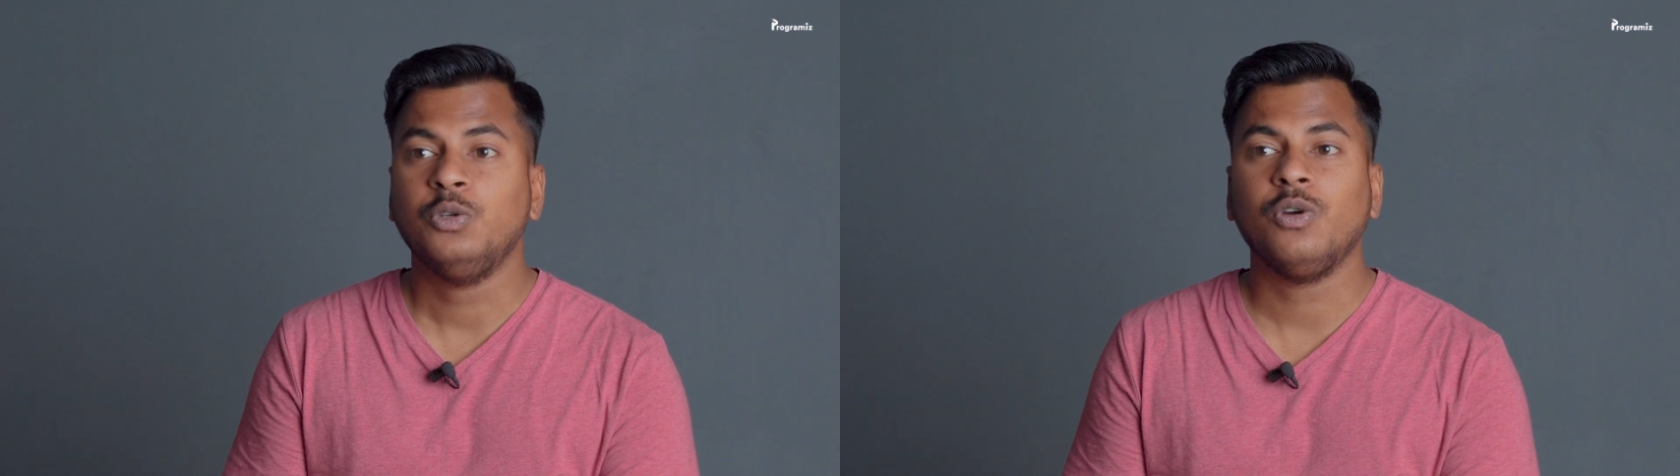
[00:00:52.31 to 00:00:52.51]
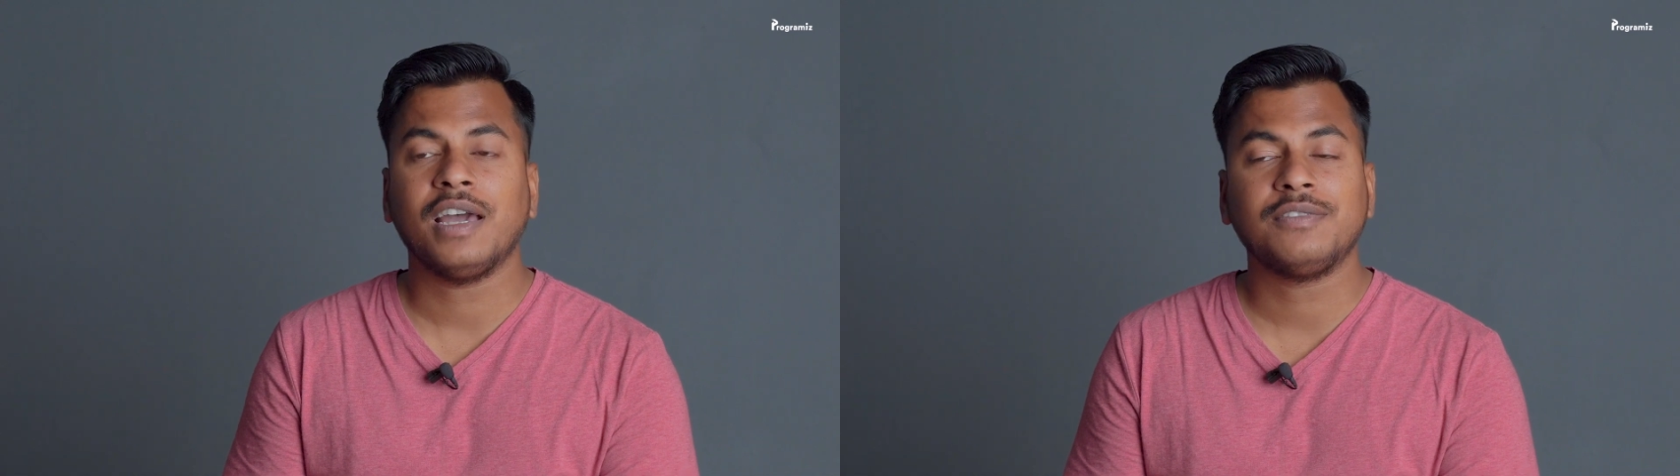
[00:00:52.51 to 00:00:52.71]

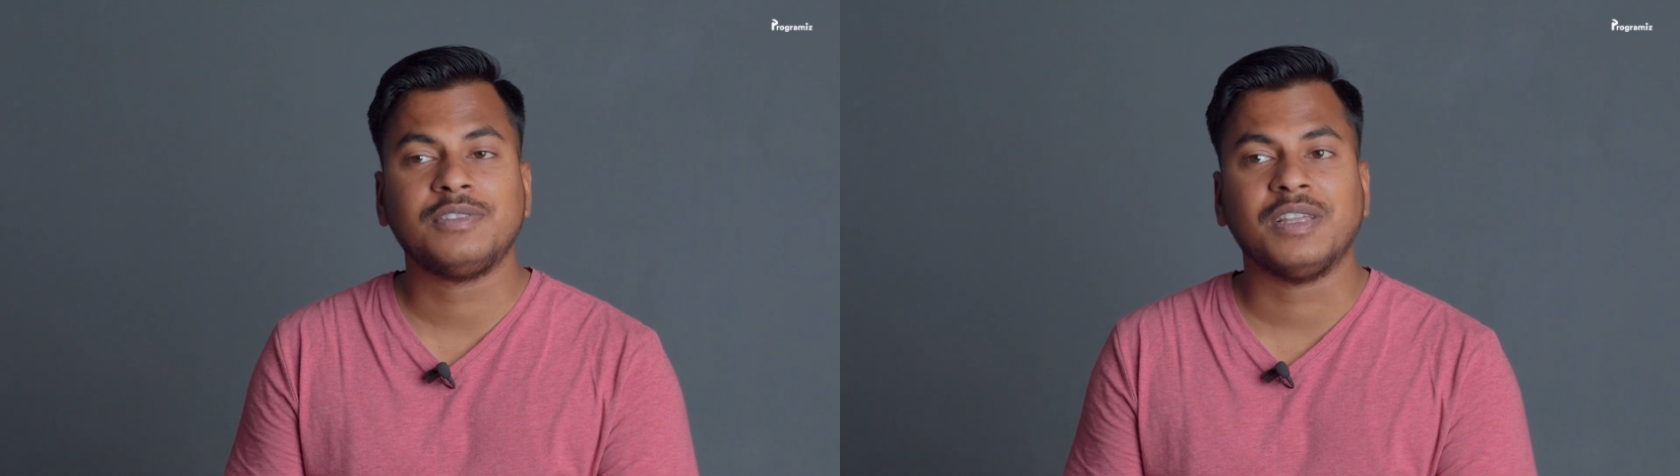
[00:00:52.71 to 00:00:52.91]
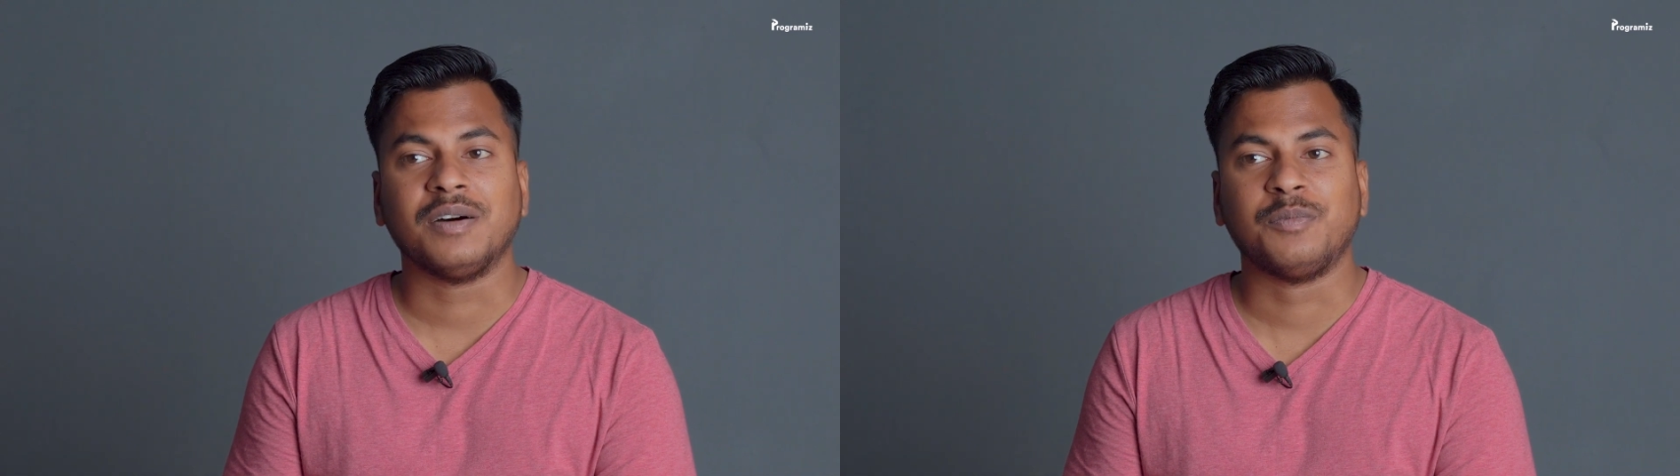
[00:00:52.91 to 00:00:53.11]
you have
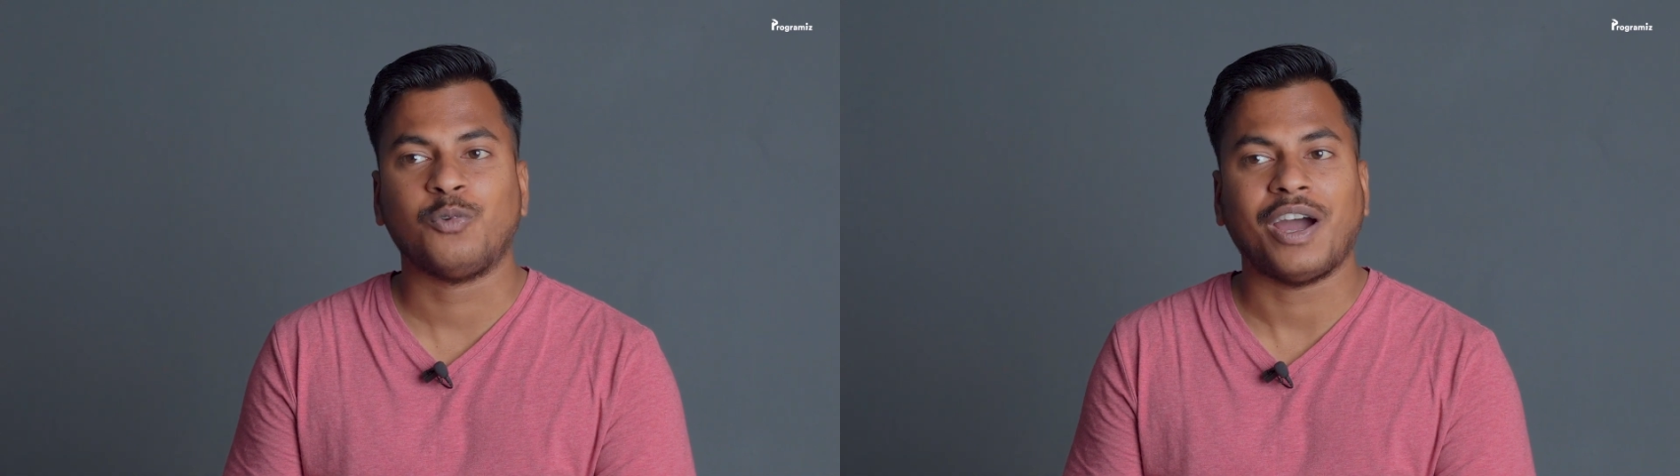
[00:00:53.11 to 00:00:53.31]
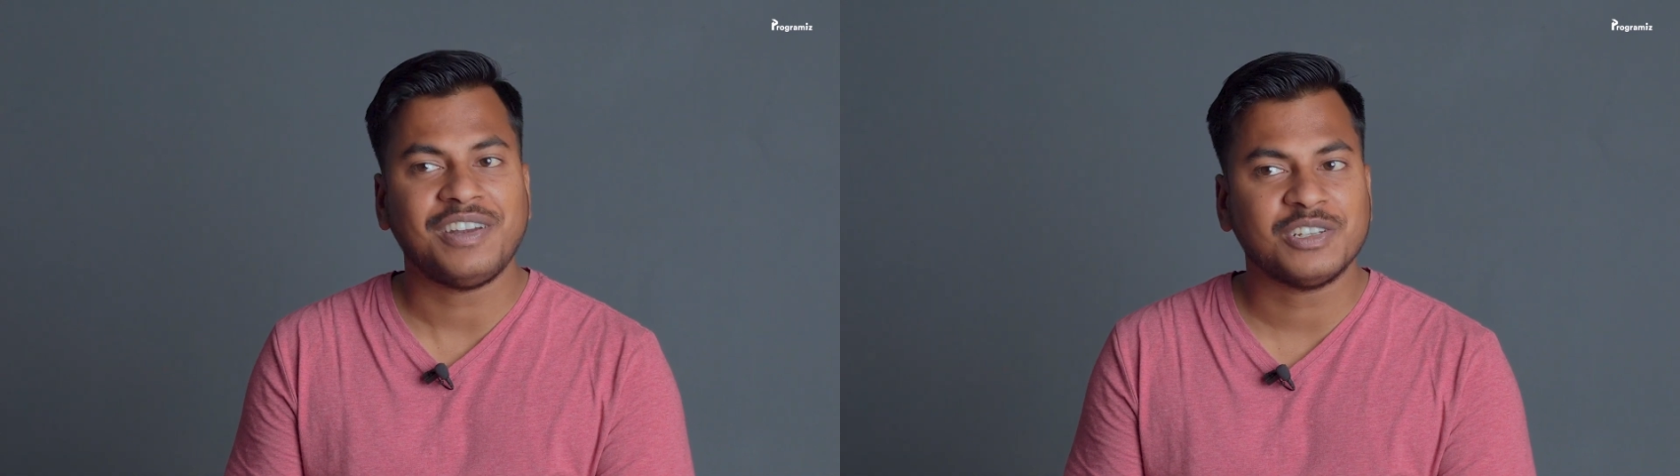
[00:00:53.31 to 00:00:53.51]
a
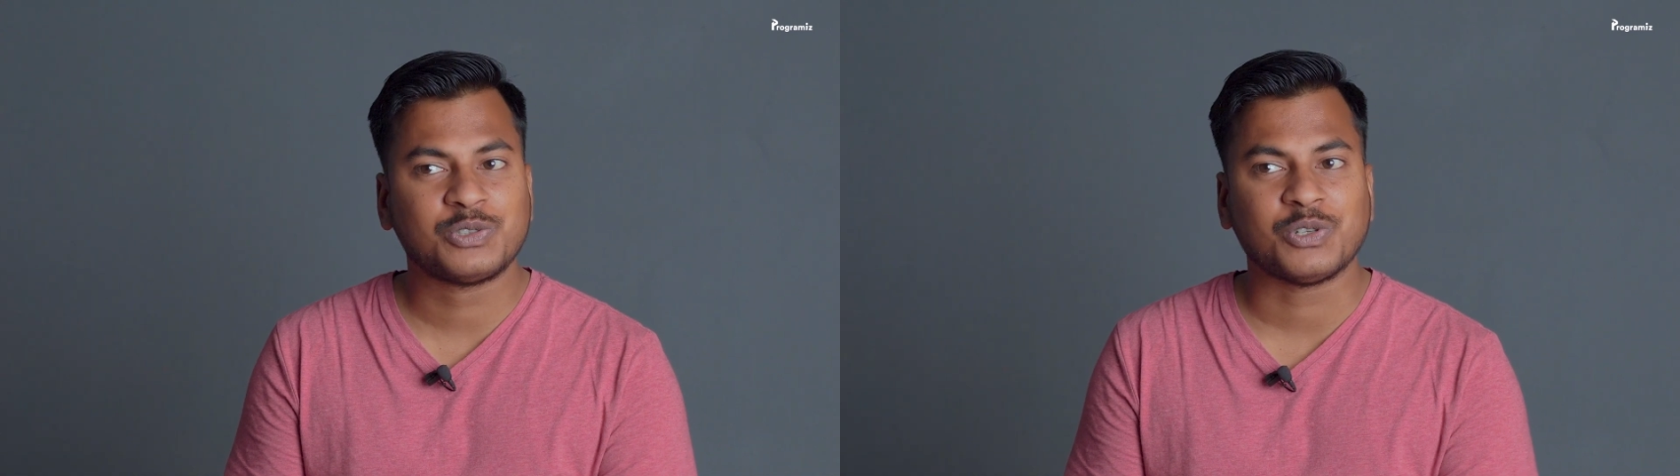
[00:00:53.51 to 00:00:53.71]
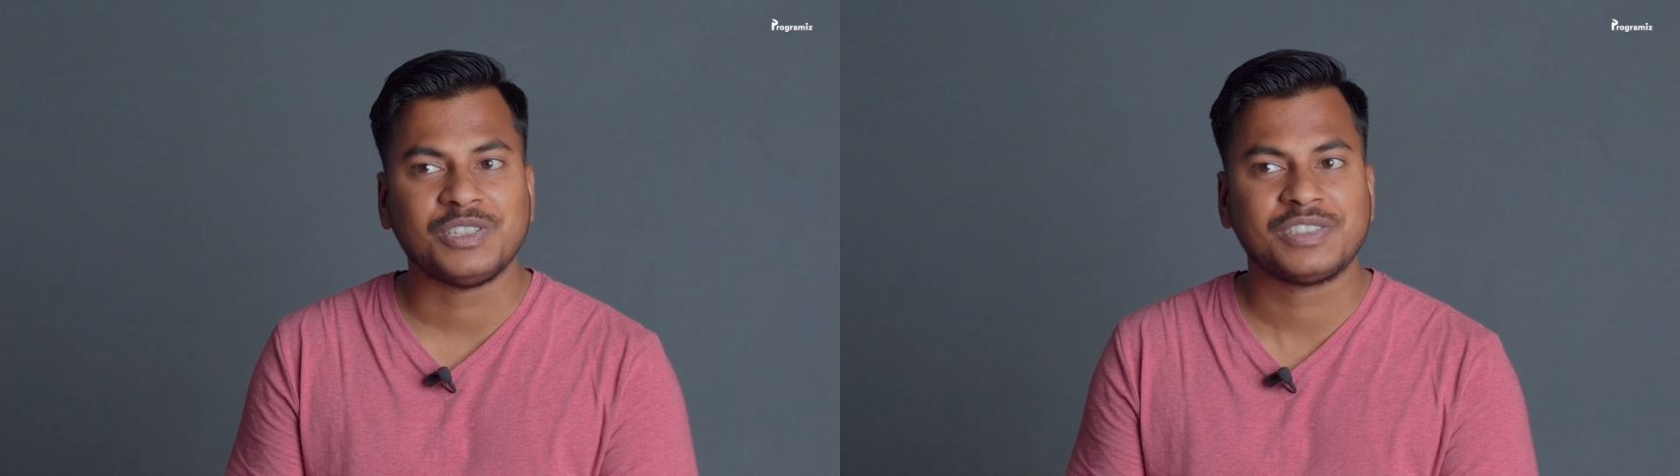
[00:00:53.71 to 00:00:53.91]
wider
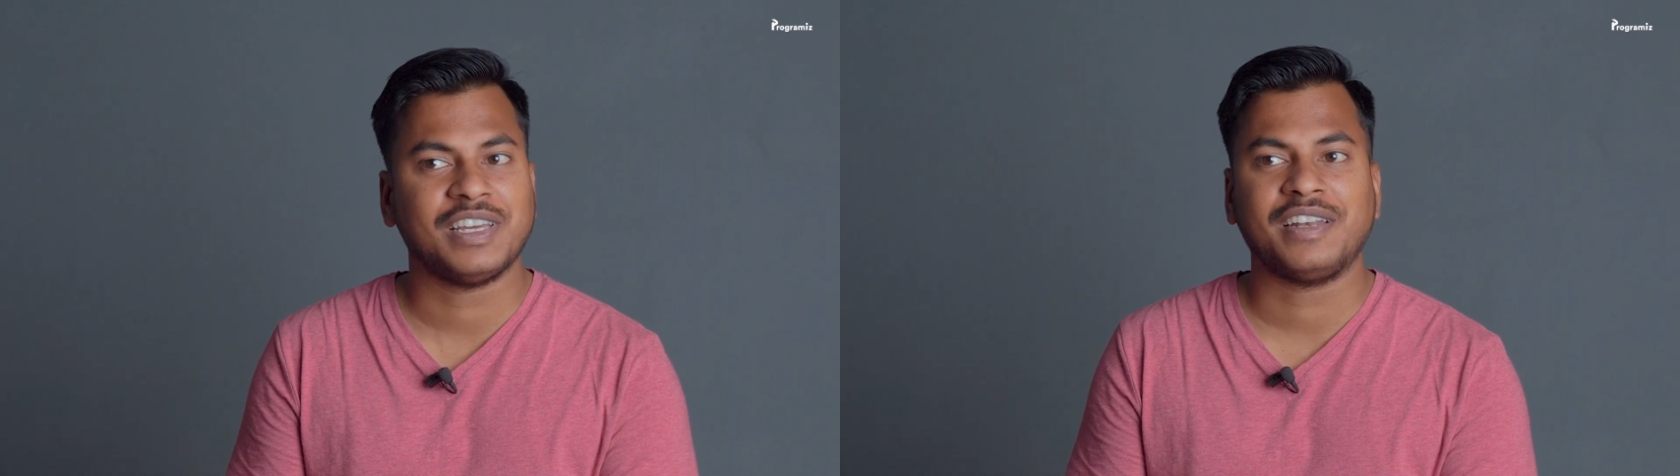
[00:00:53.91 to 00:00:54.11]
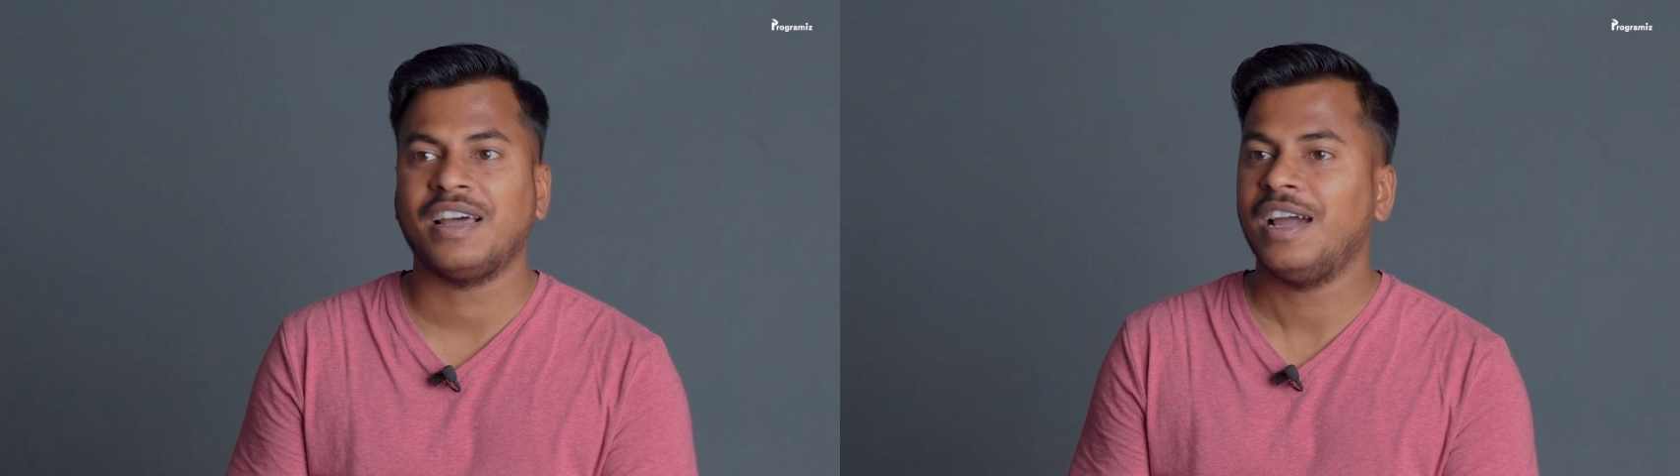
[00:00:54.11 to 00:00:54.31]
choice than